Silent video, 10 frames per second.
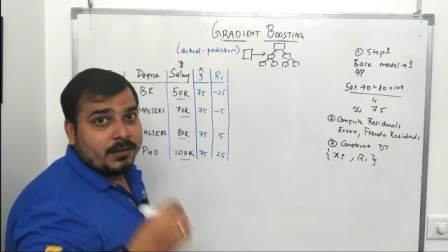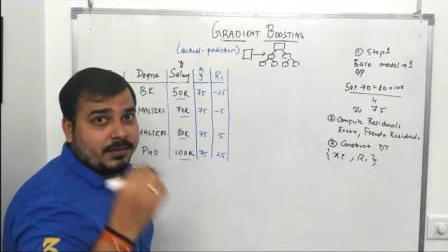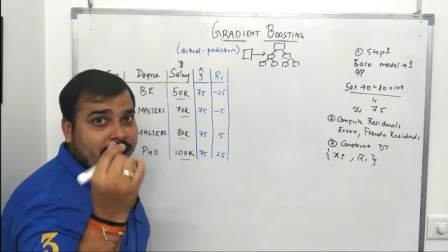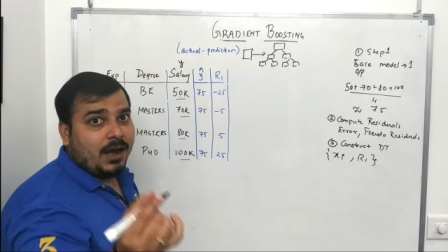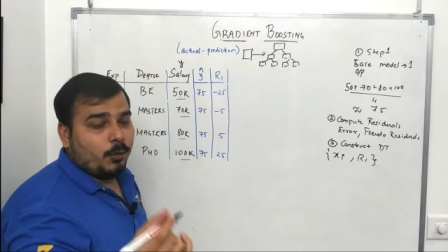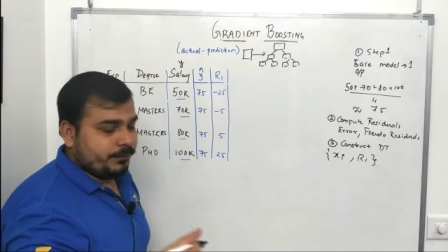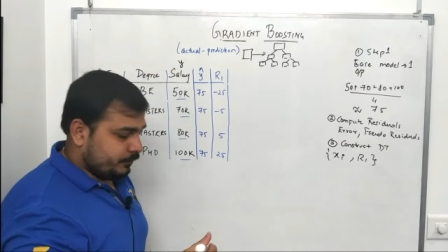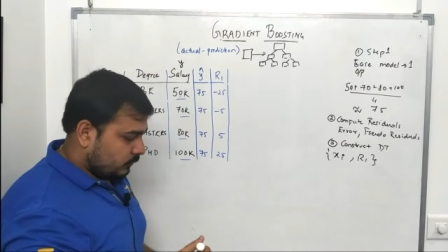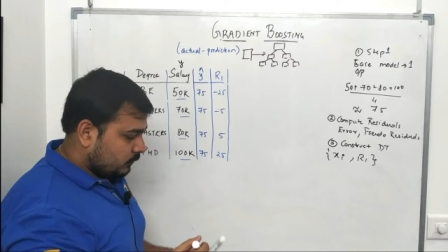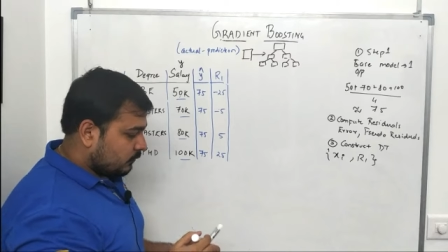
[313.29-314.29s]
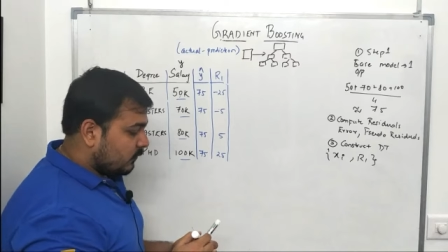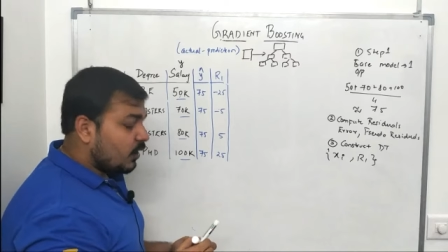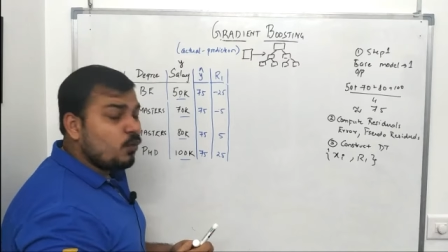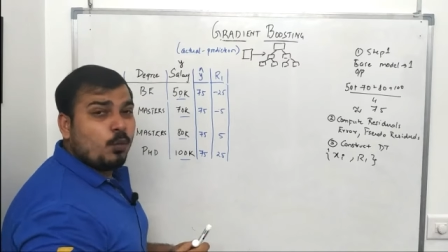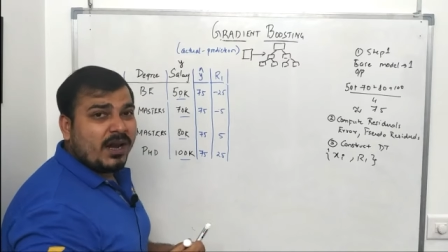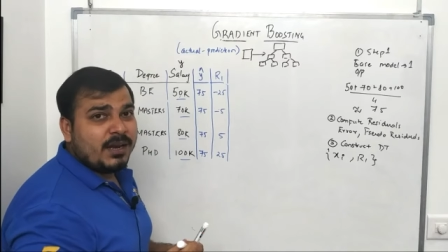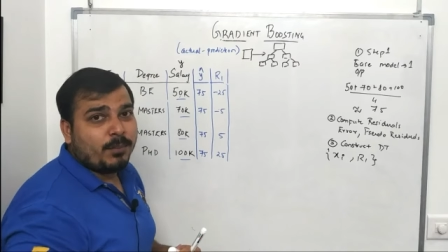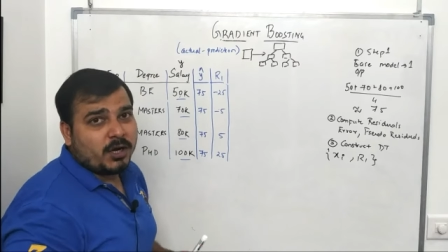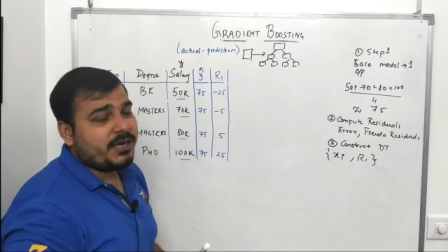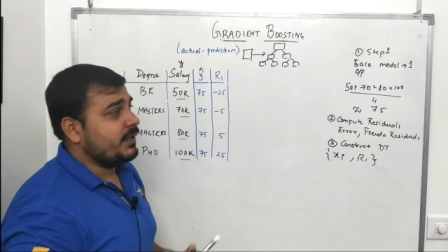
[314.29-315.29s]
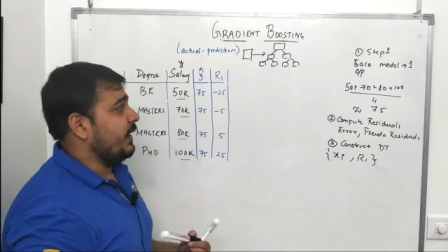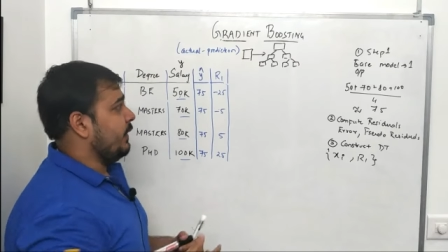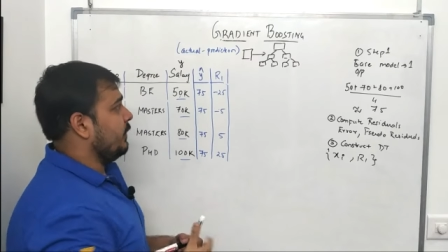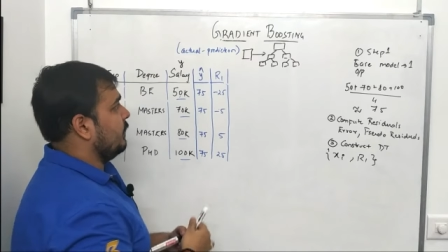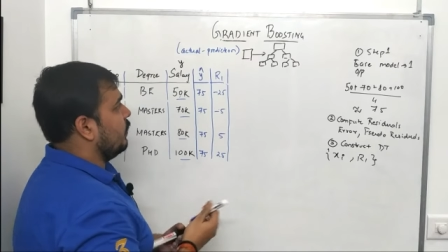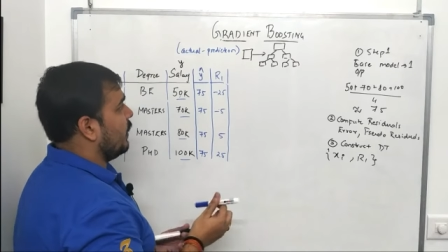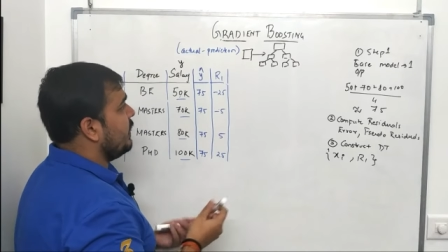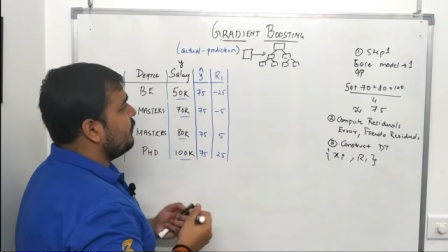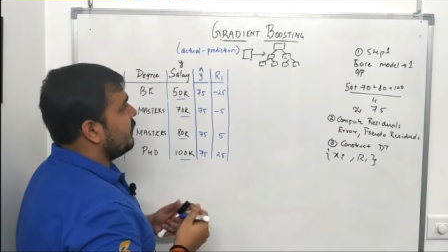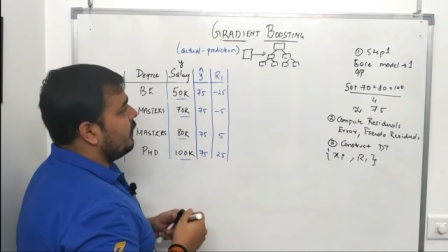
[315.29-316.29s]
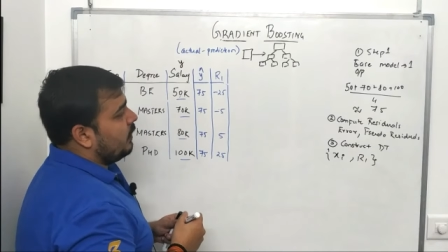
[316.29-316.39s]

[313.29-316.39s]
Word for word: Now, one important thing, okay?